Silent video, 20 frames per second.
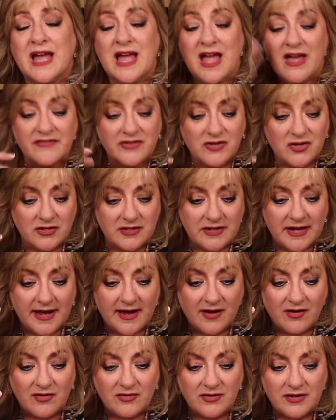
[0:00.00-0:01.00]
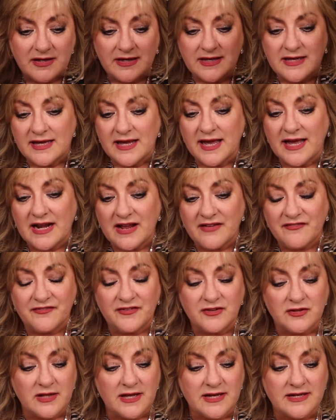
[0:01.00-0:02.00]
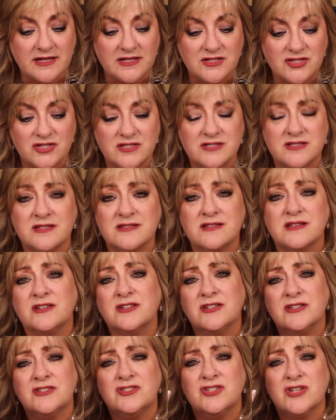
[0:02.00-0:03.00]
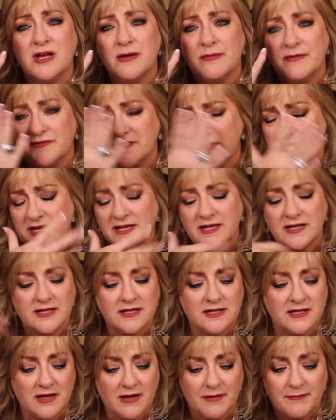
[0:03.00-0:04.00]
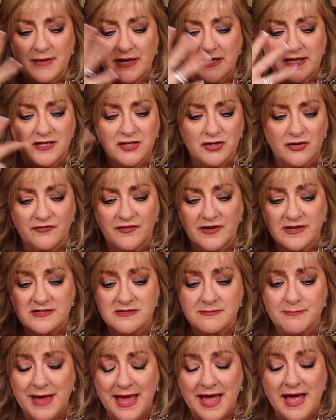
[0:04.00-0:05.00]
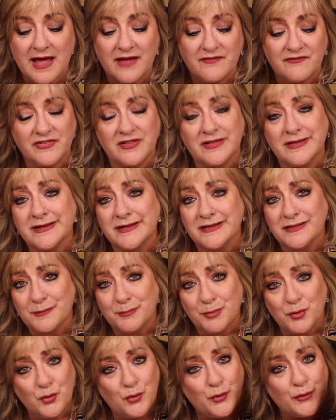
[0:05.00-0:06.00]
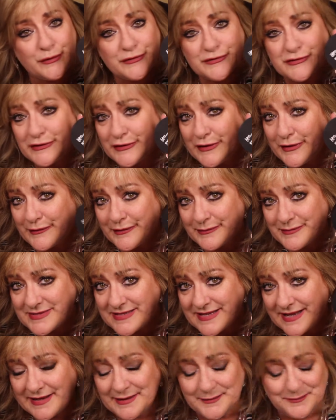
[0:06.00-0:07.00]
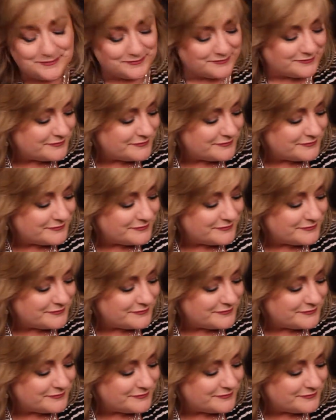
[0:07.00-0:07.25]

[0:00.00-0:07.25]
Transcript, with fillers: I have it on now and I feel like it just does a good job of taking uh, making your face matte, filling in the pores, you know what I'm saying.